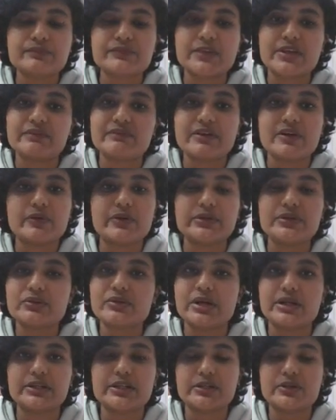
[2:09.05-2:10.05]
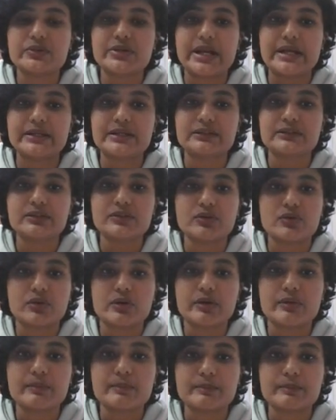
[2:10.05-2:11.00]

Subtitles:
then we are going to continue writing the code.